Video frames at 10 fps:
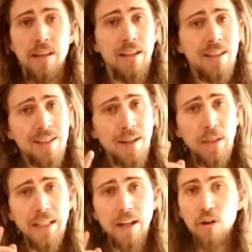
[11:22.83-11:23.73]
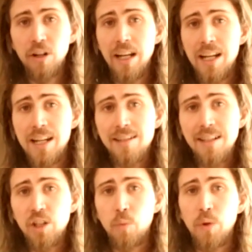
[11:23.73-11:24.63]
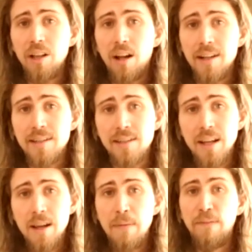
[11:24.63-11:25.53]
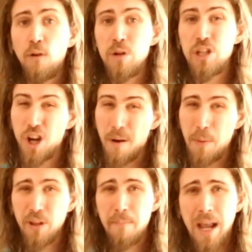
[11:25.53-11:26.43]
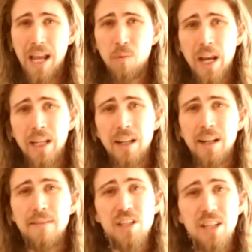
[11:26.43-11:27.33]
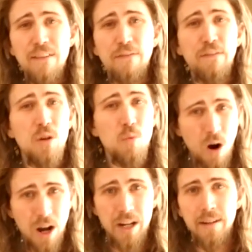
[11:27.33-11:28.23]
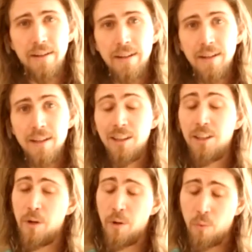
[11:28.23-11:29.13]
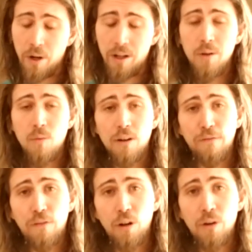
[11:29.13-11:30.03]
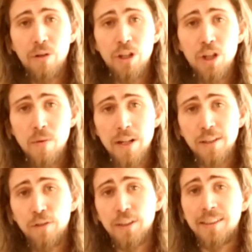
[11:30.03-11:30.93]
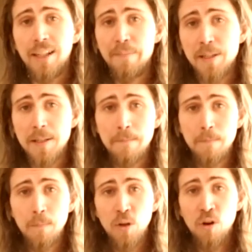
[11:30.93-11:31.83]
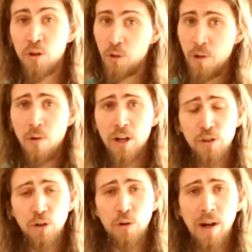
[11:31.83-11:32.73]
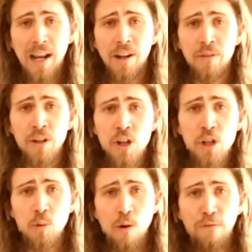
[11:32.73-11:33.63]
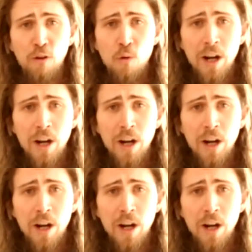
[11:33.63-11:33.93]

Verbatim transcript: This is something that all Canadians need to realize before we jump on the bandwagon of C-51. Do we really want to follow in the U.S. footsteps? Or do we want to turn around, do a full